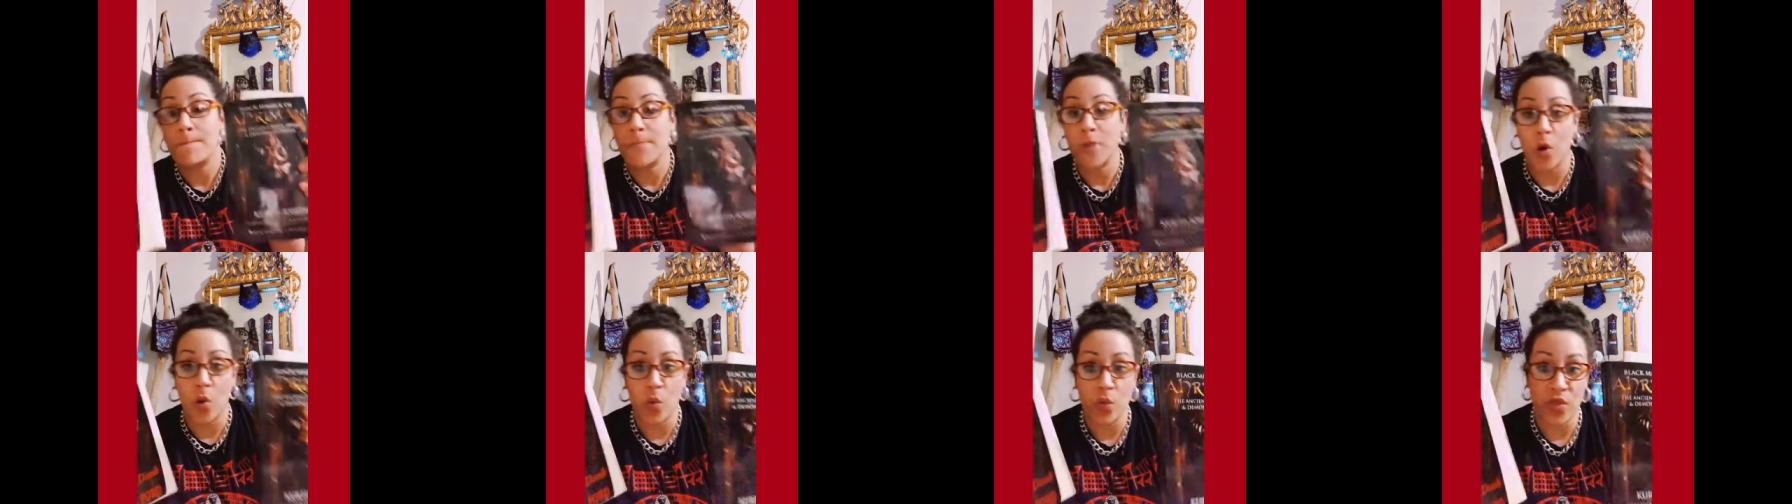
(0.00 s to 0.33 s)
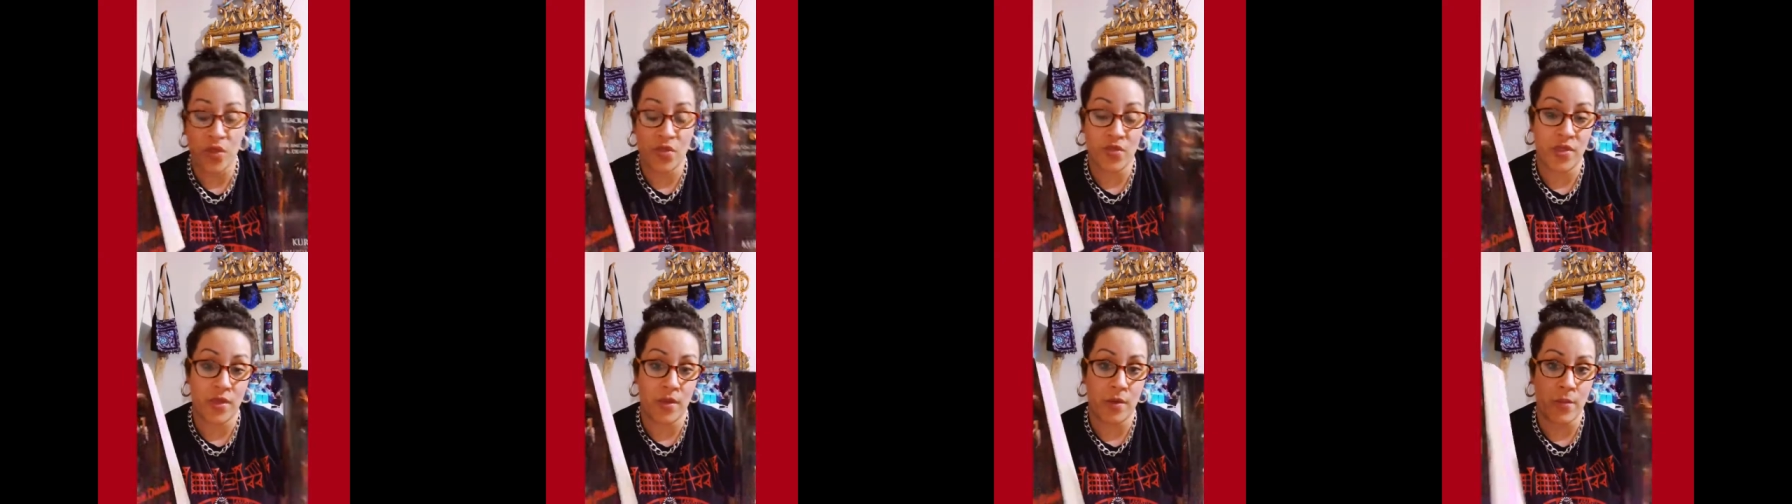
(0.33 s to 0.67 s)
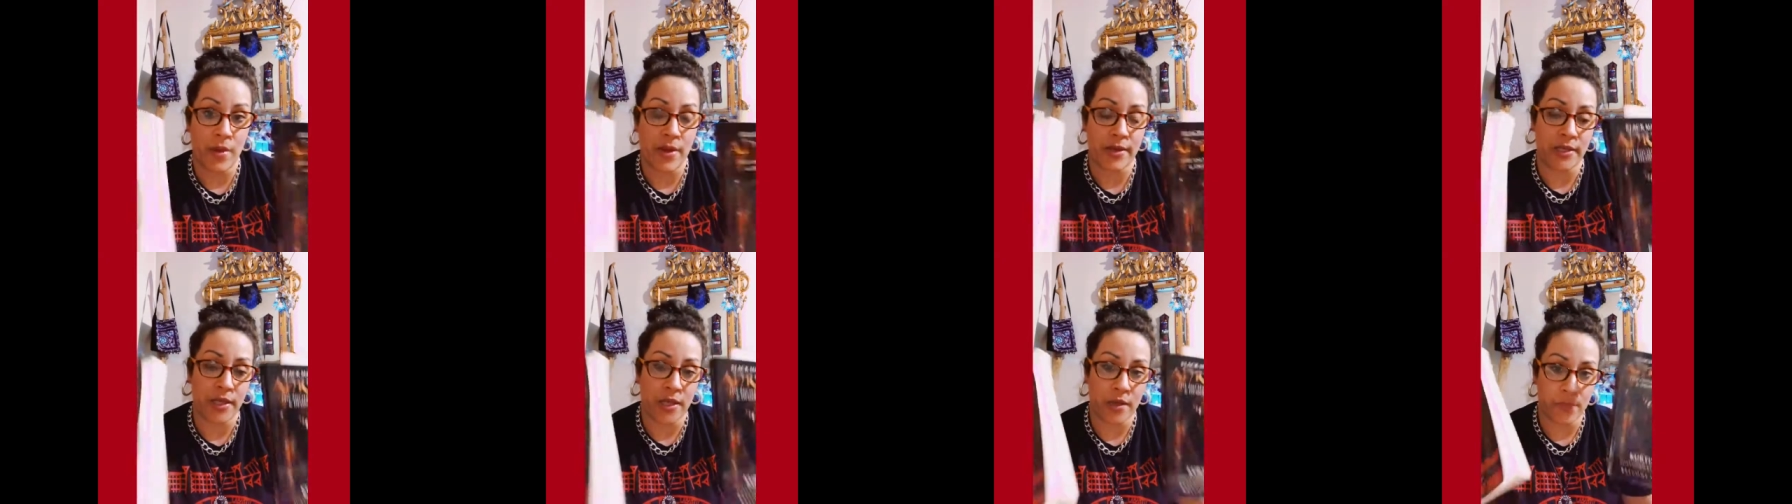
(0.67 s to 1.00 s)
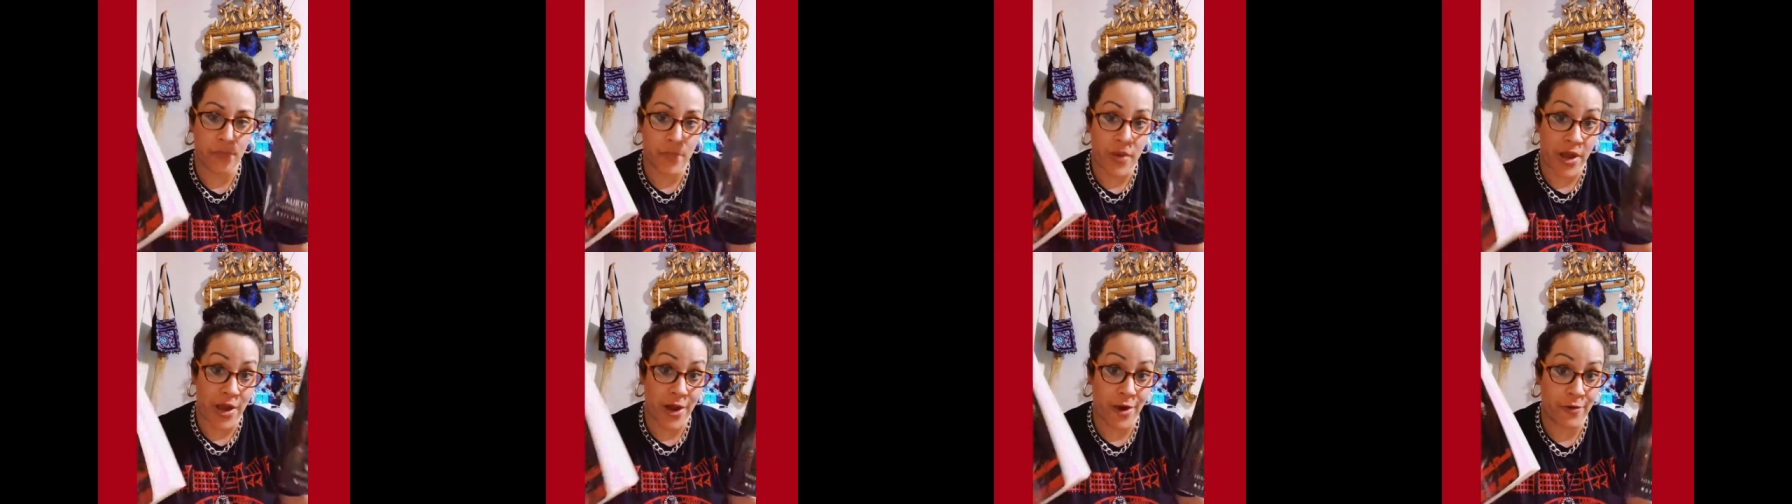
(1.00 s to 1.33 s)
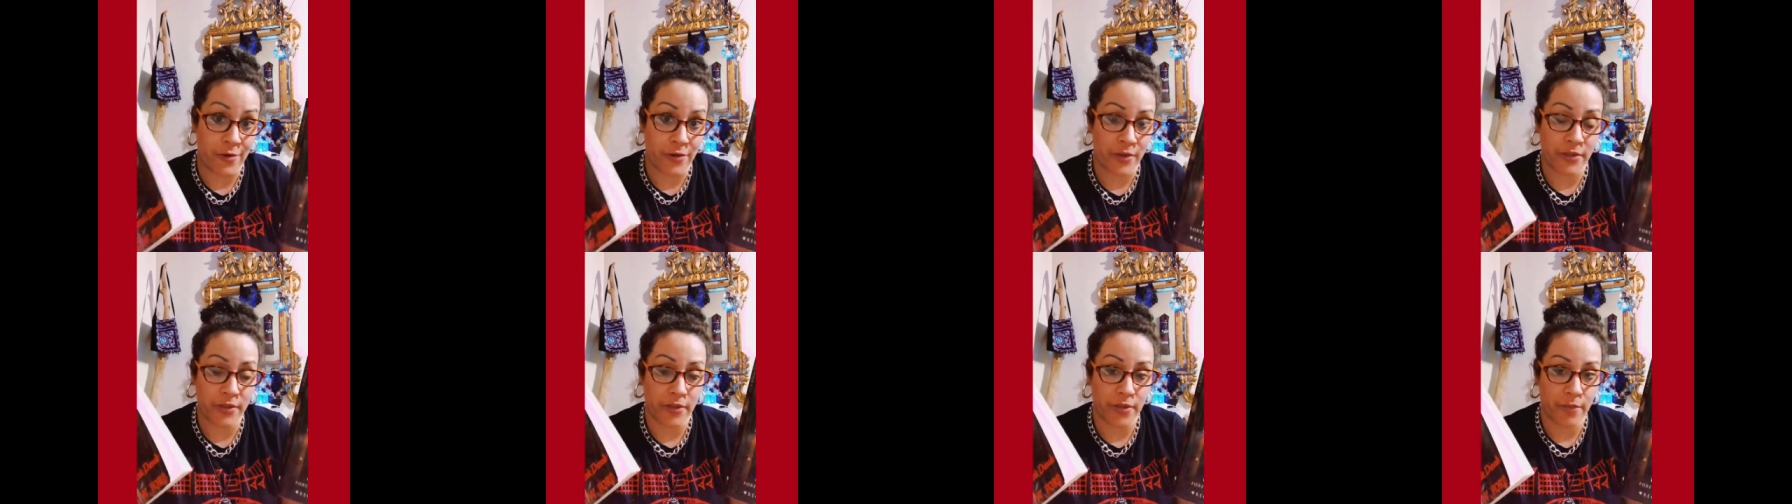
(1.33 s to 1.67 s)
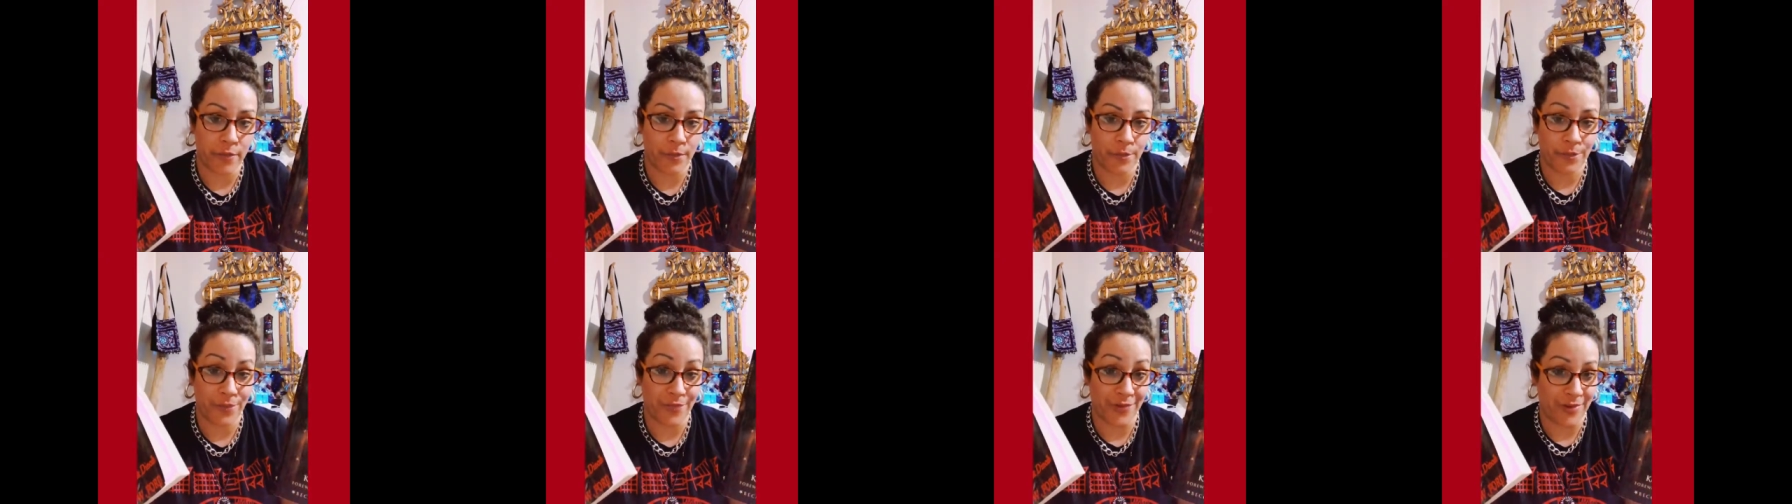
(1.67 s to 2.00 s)
both of them and comparing
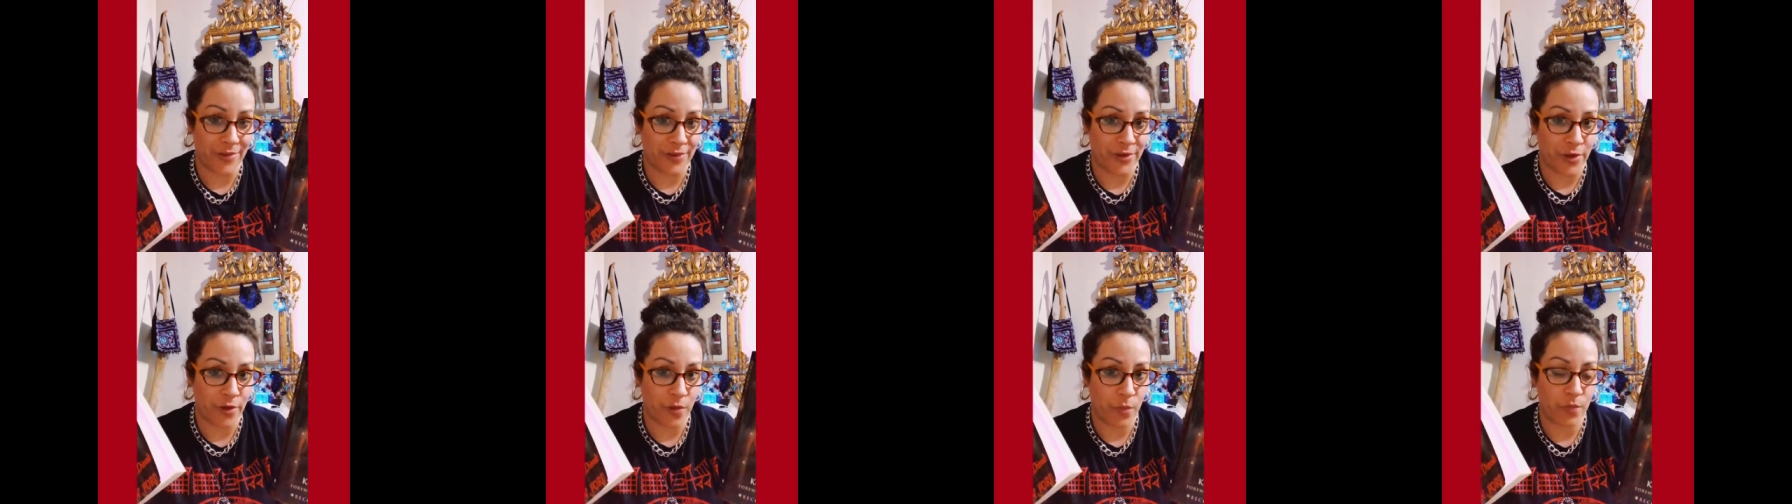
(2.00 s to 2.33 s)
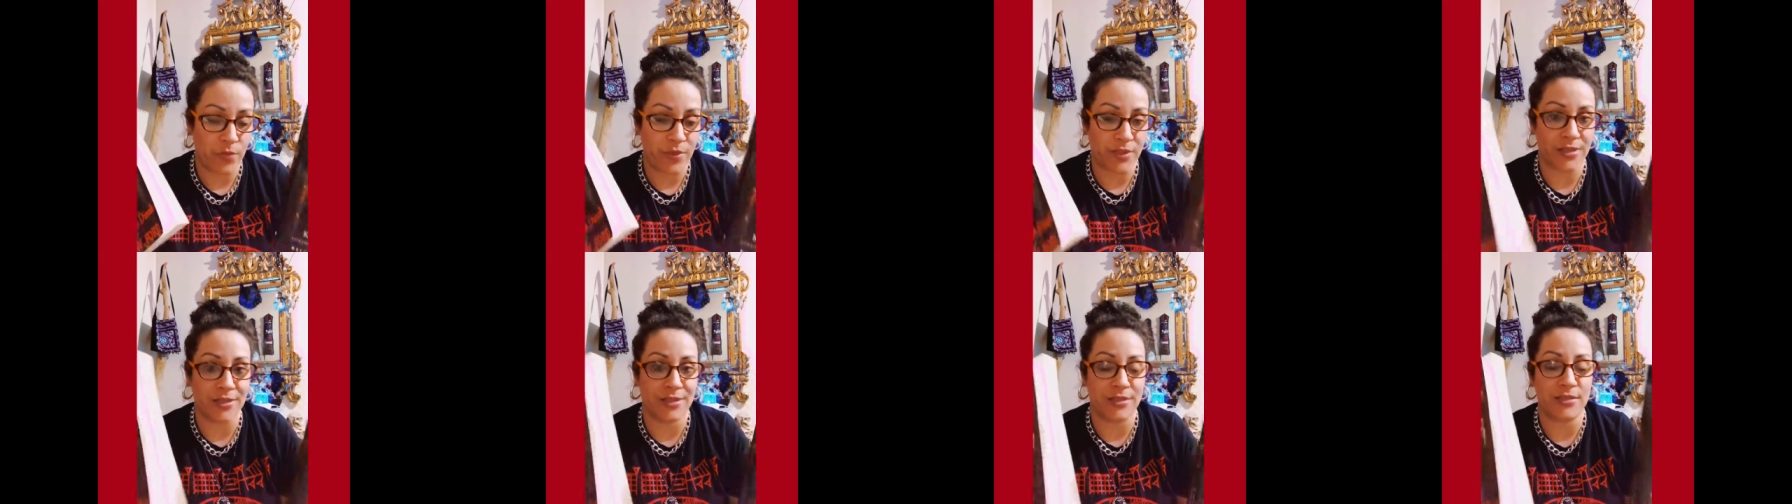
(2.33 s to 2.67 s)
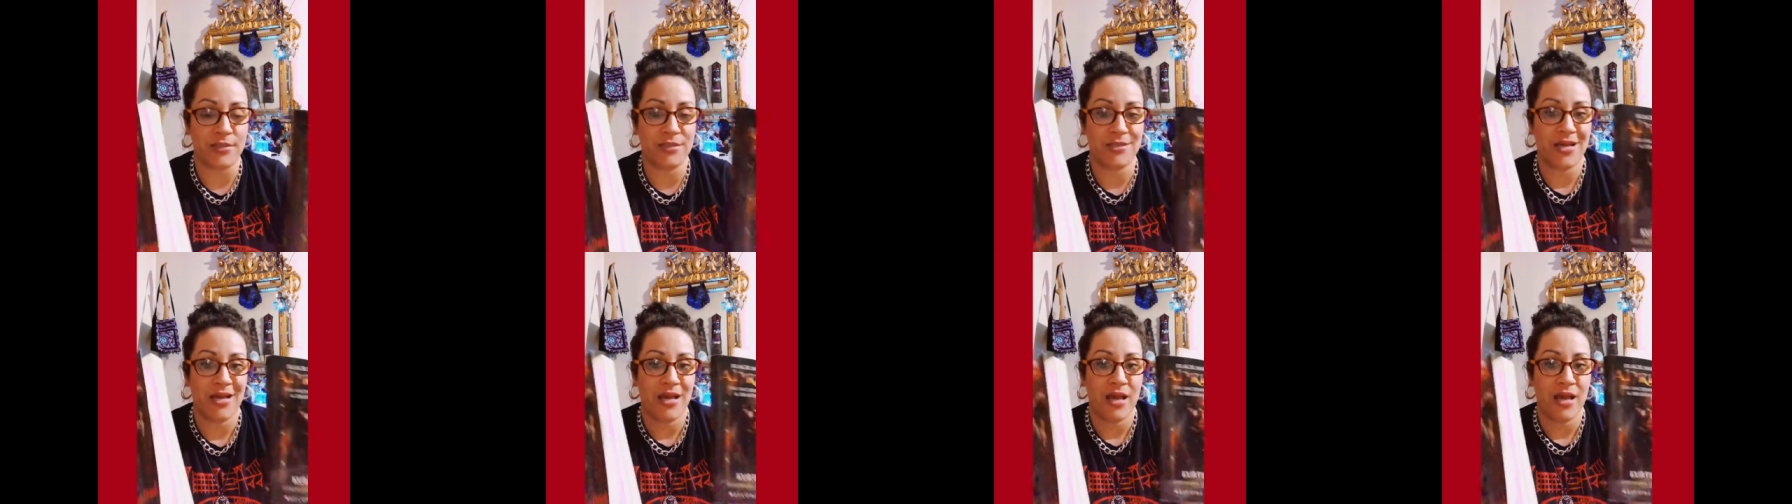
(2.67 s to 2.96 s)
them, you know, because